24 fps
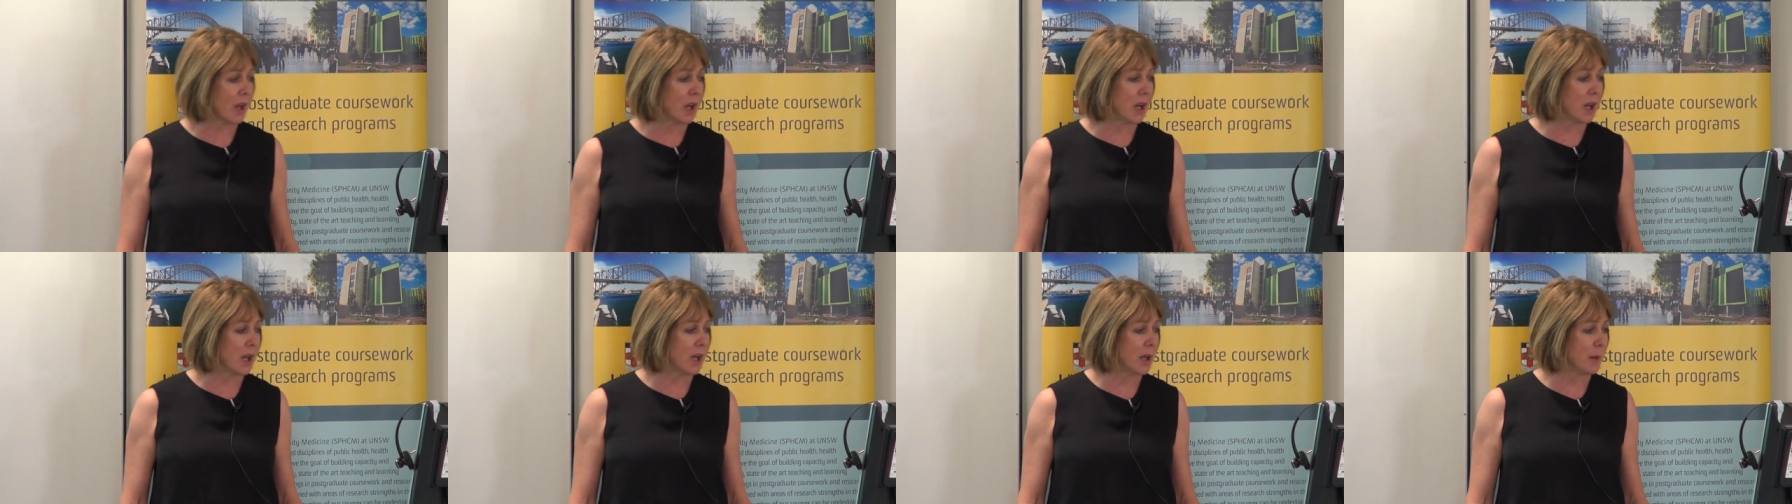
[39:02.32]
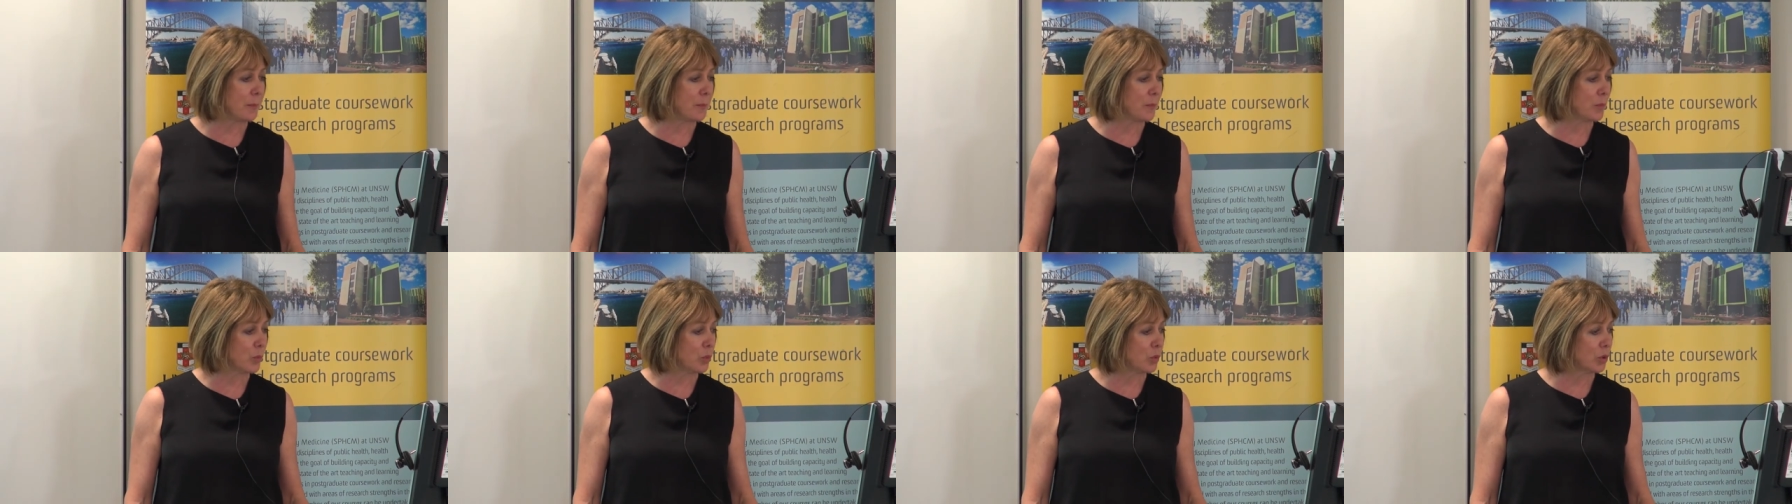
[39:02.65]

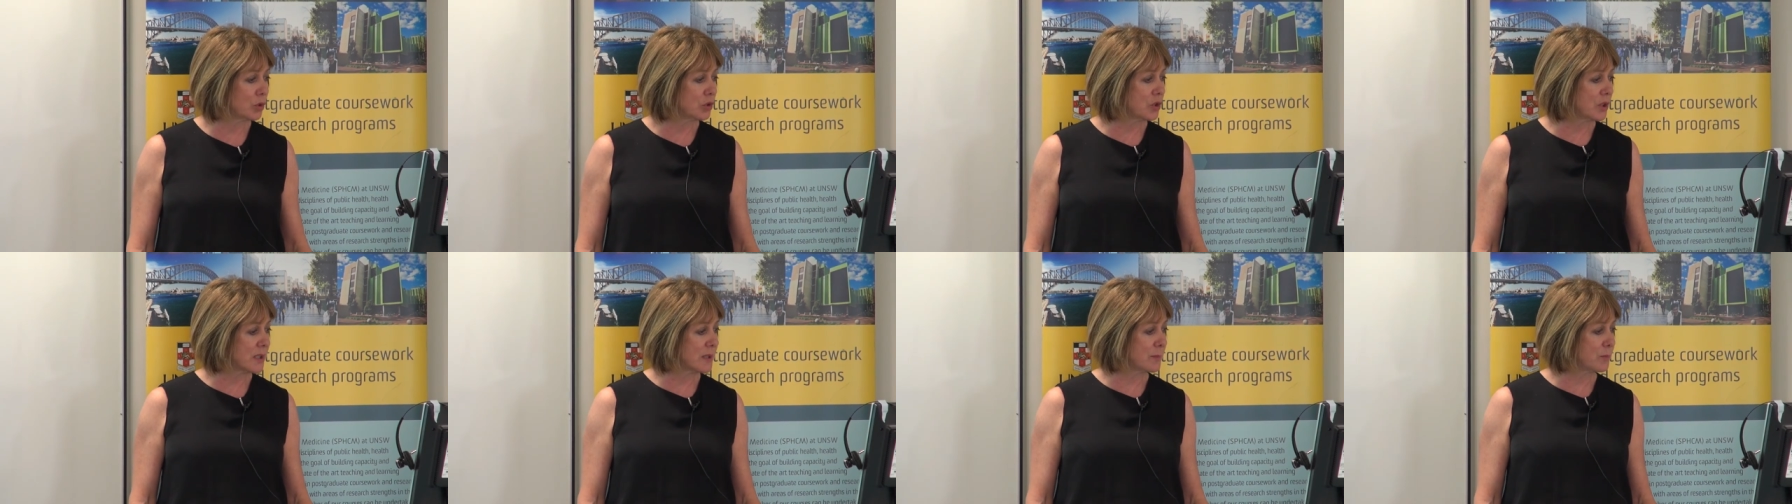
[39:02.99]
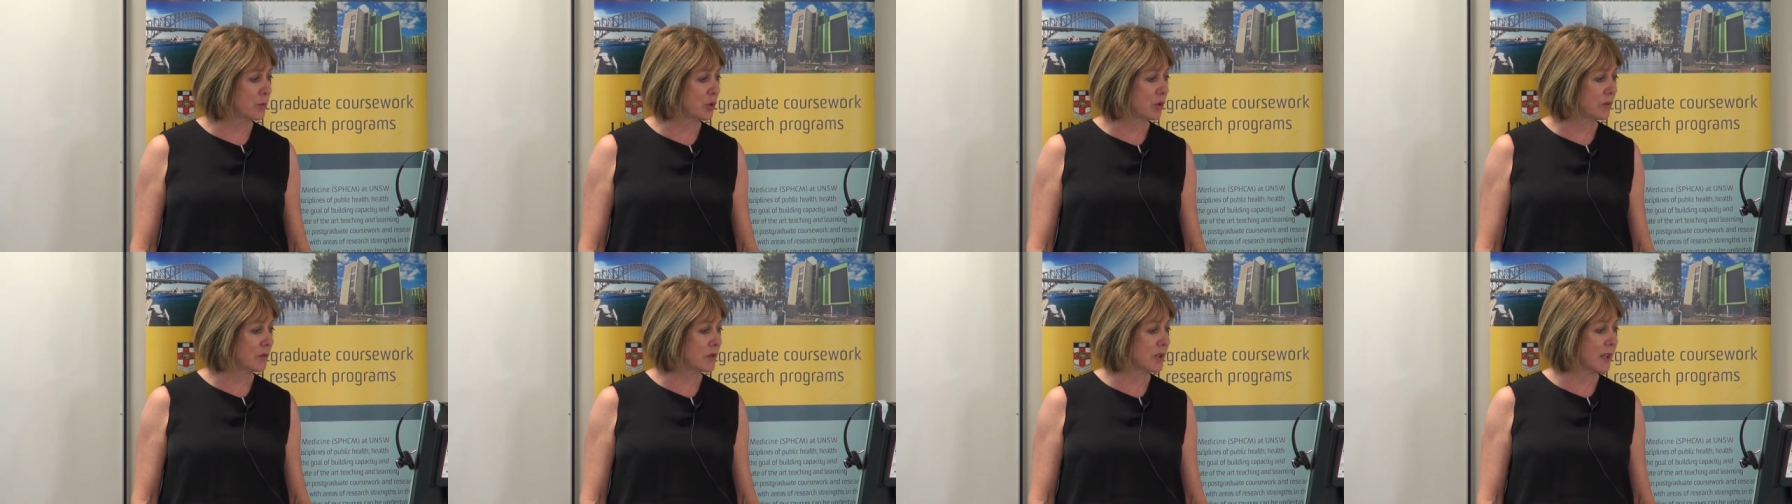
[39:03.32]
Um, we'll just
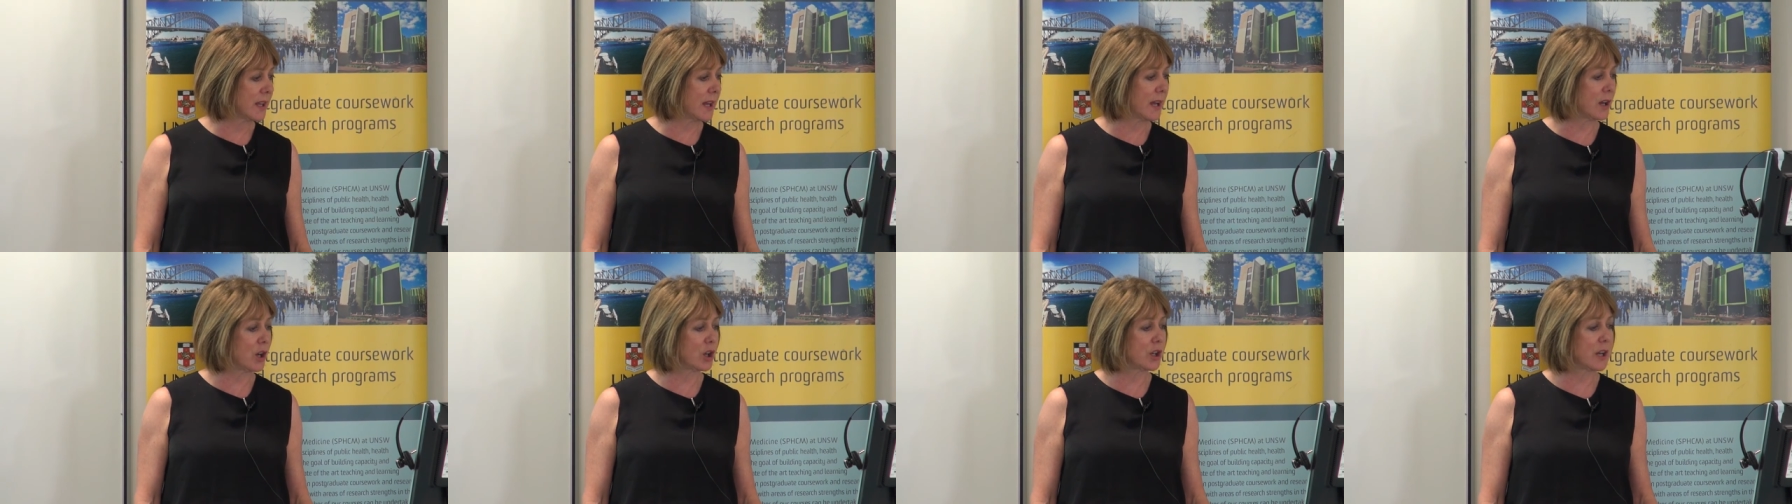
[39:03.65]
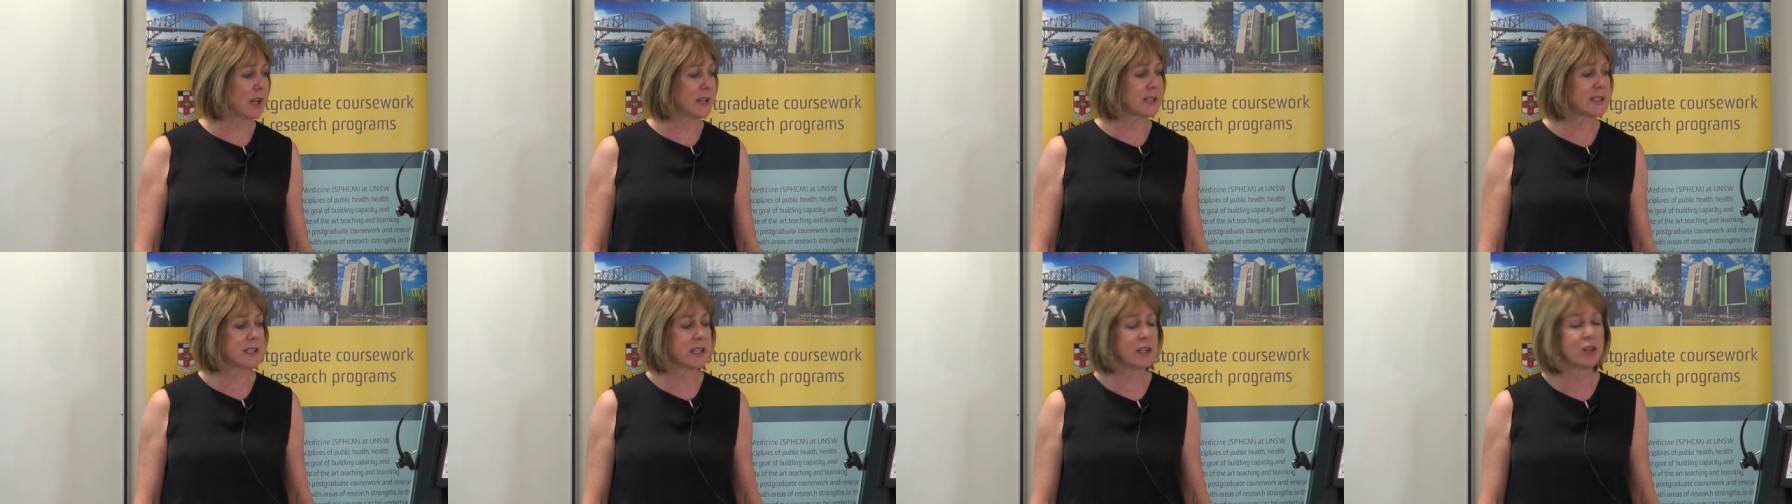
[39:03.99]
move to that.
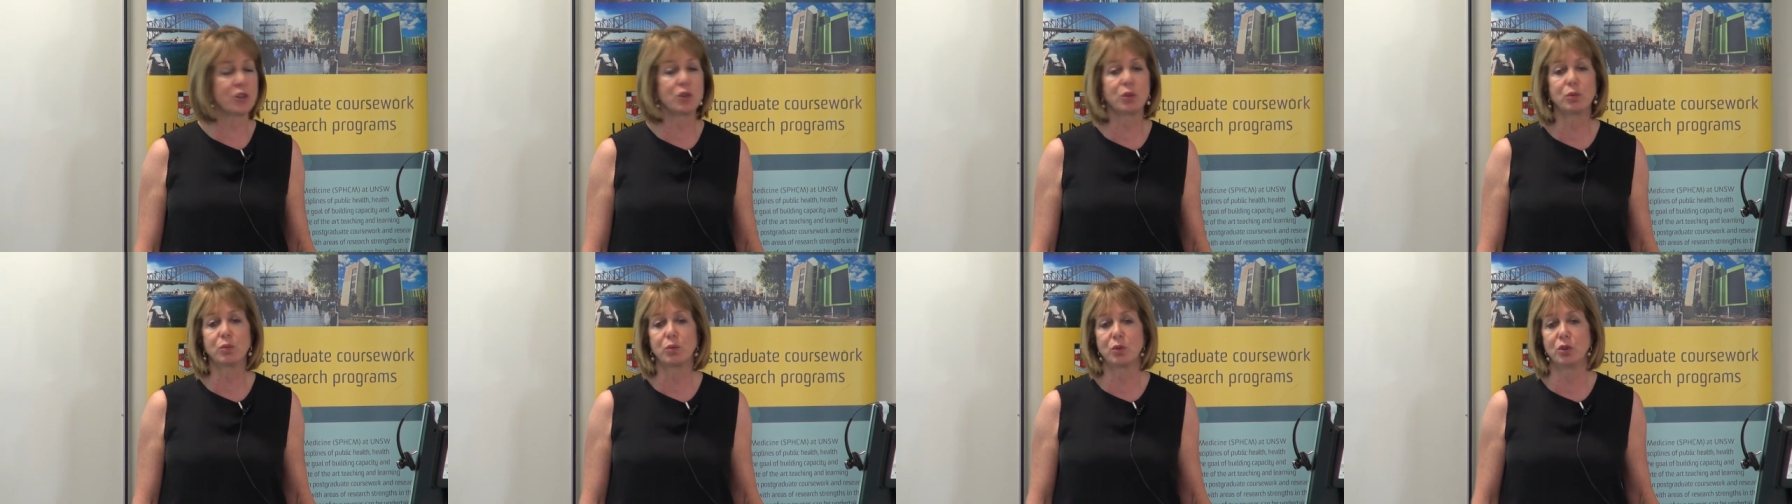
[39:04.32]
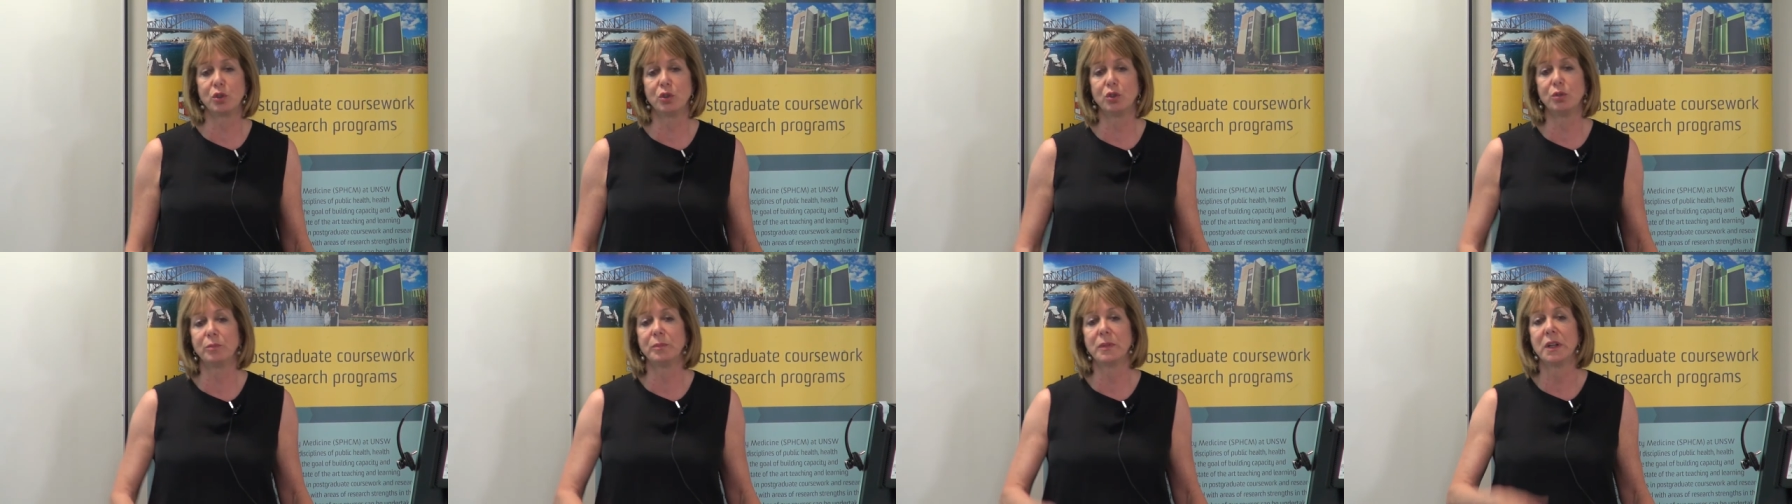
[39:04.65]
Okay, single
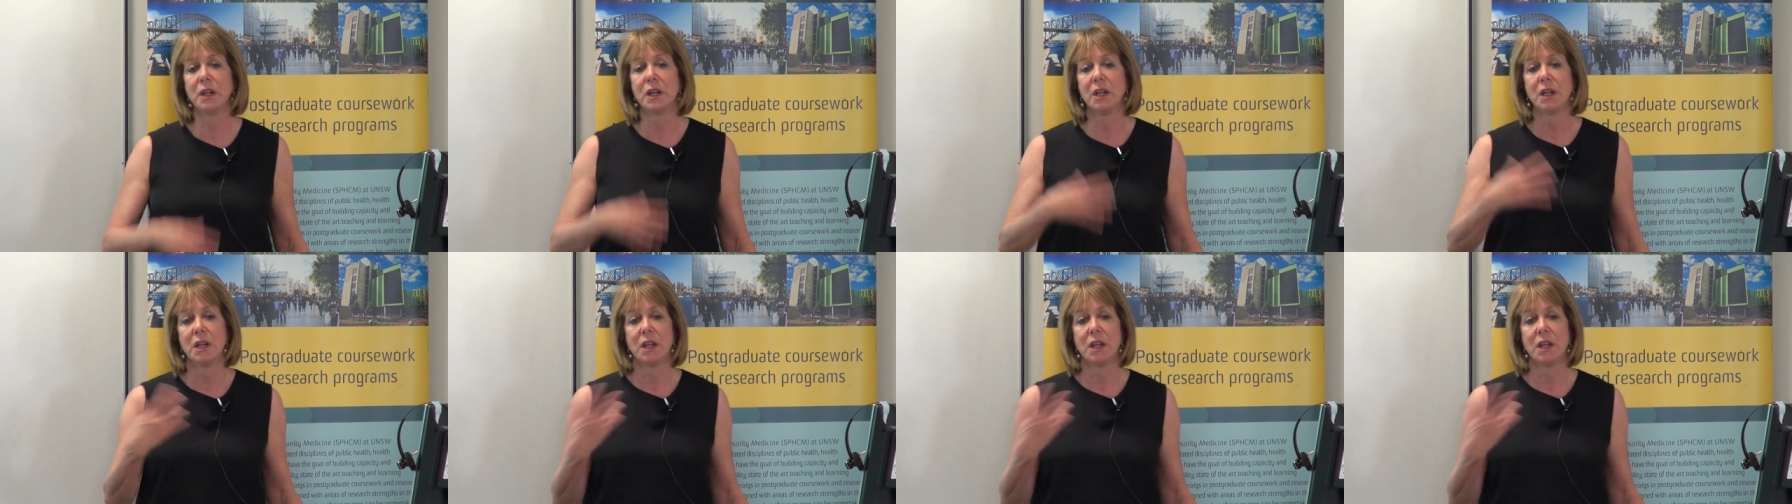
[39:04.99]
room.